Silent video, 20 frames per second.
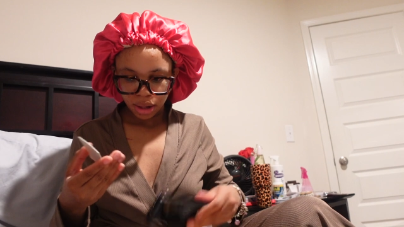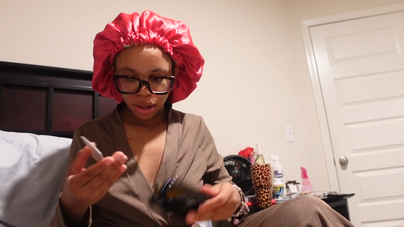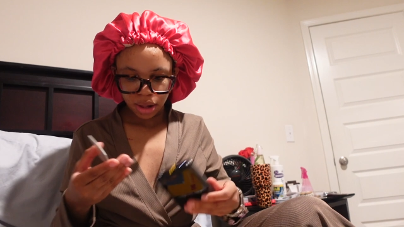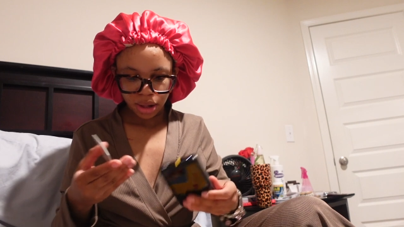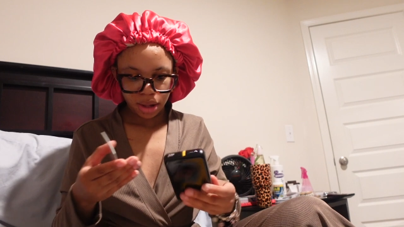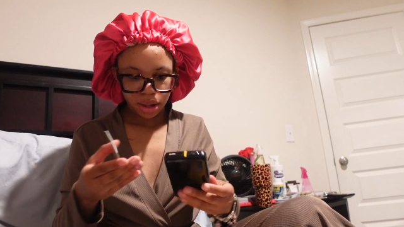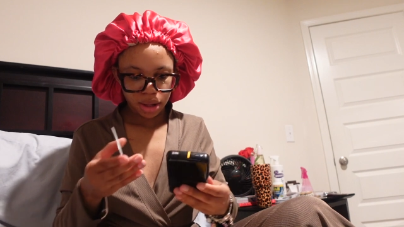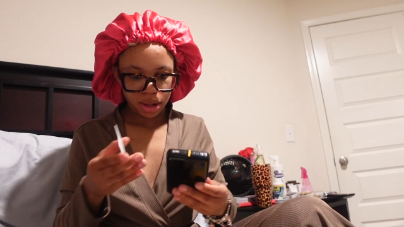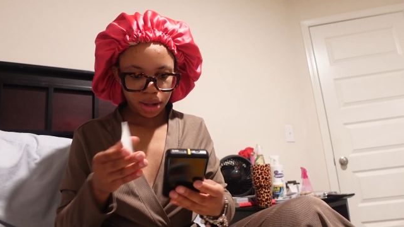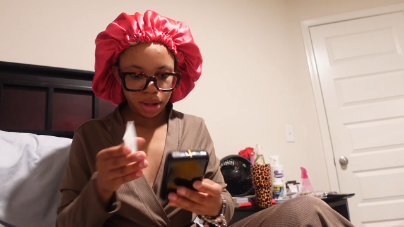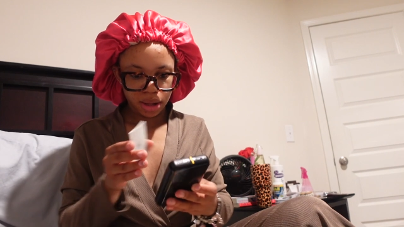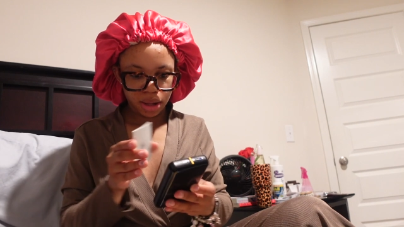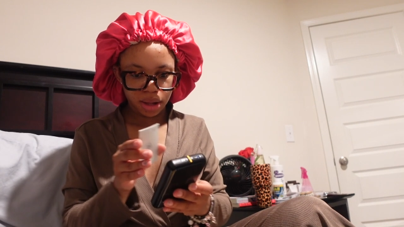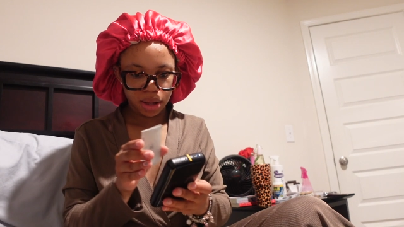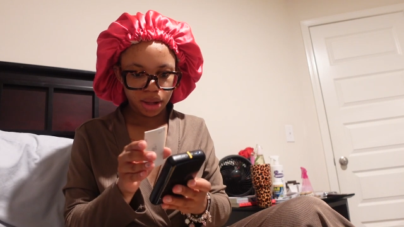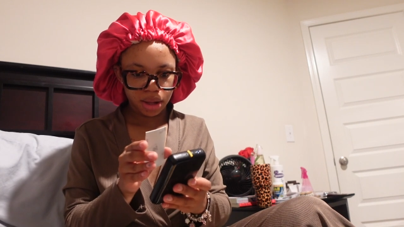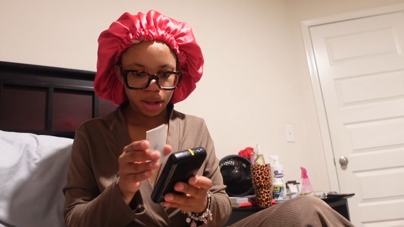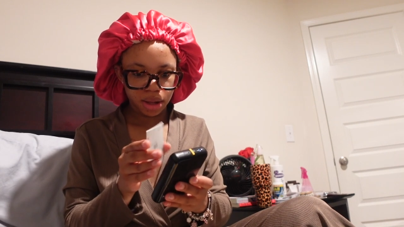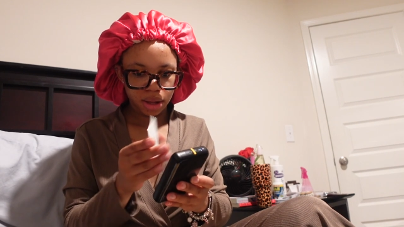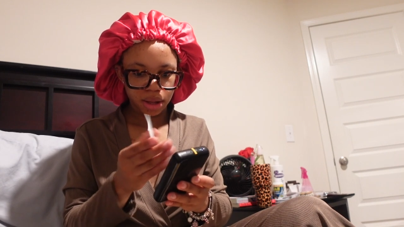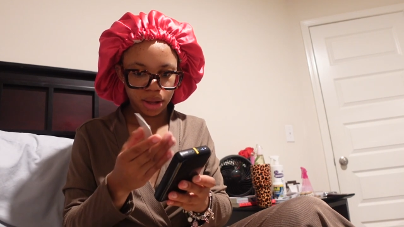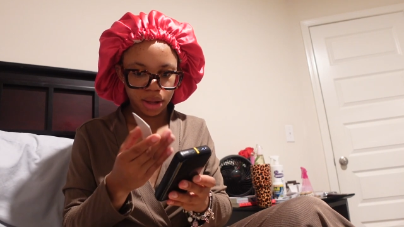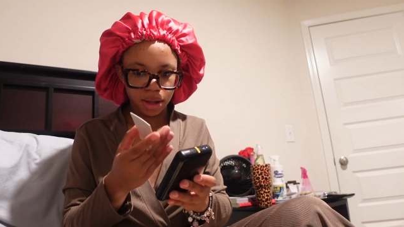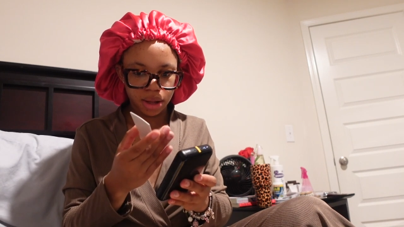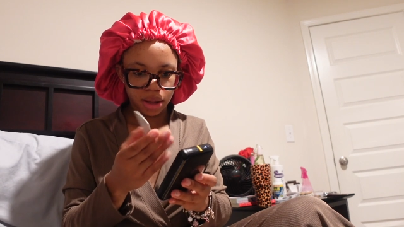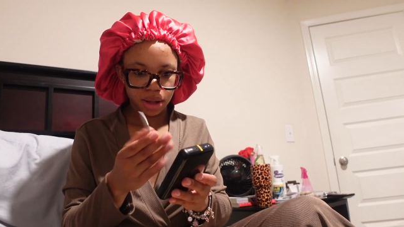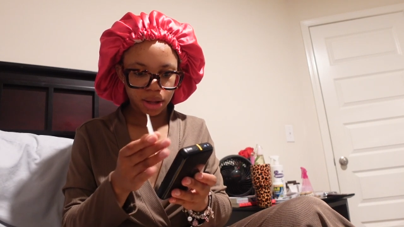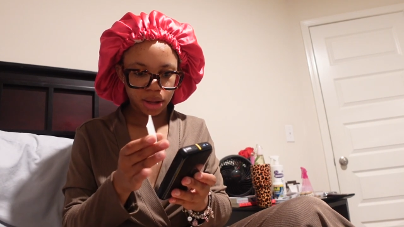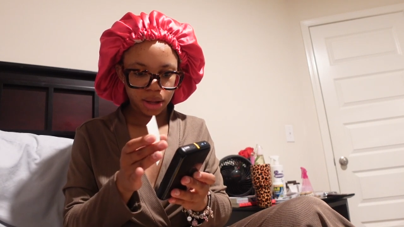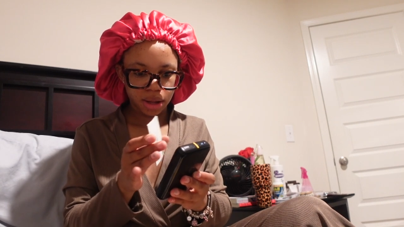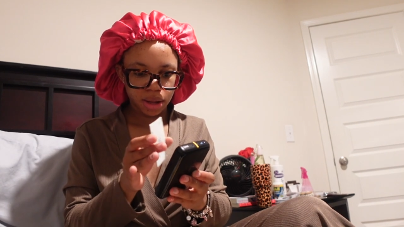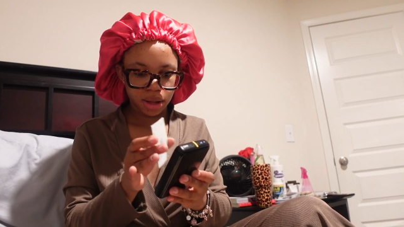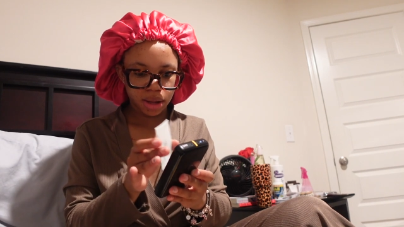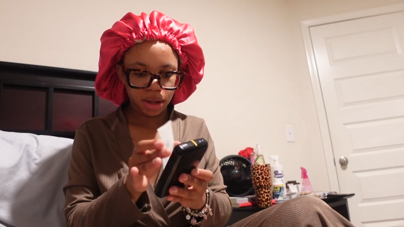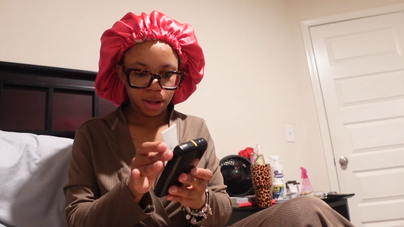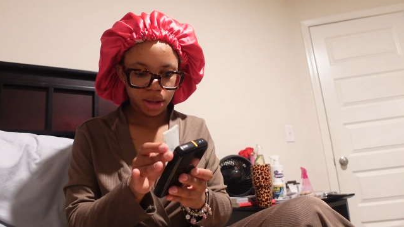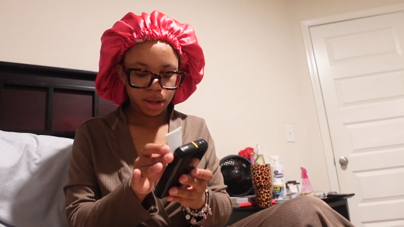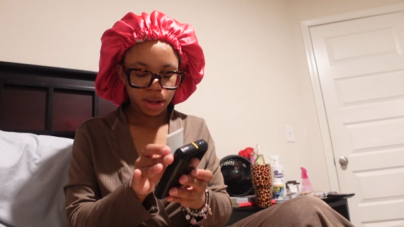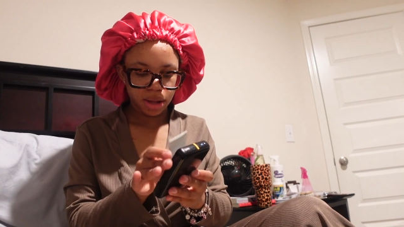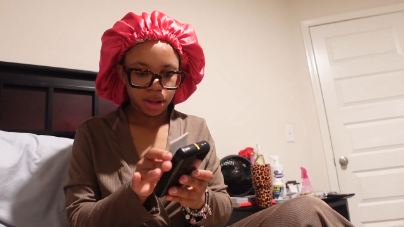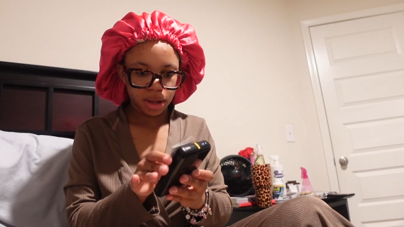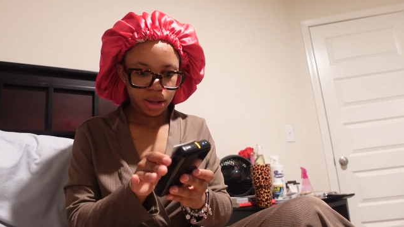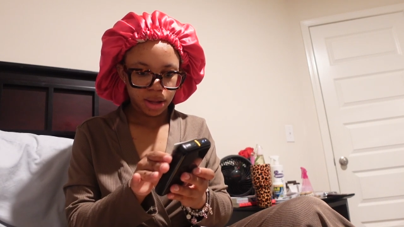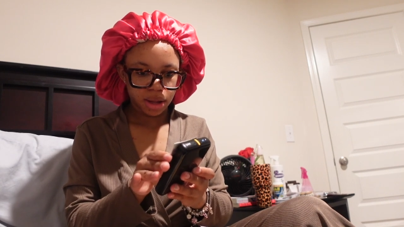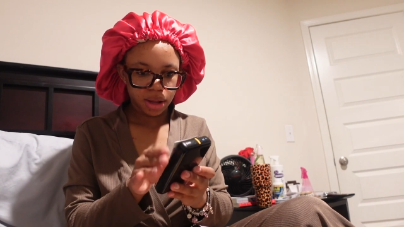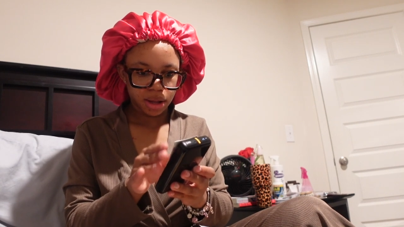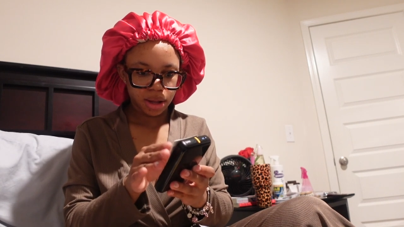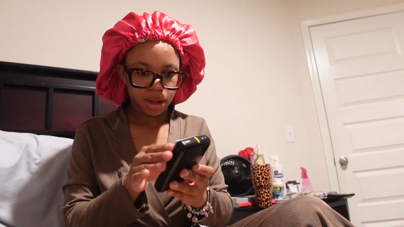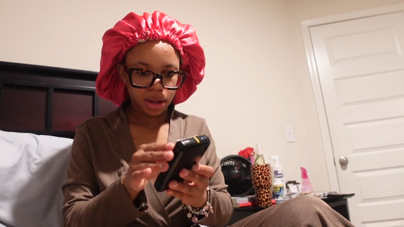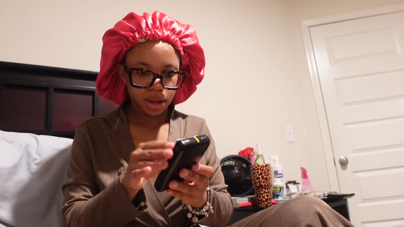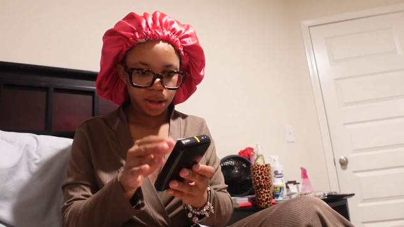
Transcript: No one is speaking in this clip.